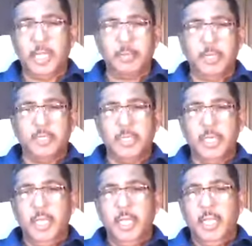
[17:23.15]
That
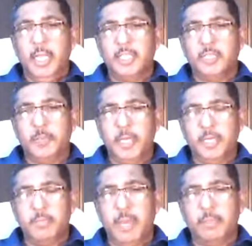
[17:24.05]
means a
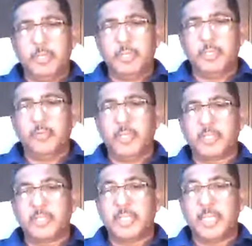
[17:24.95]
spirit baptism was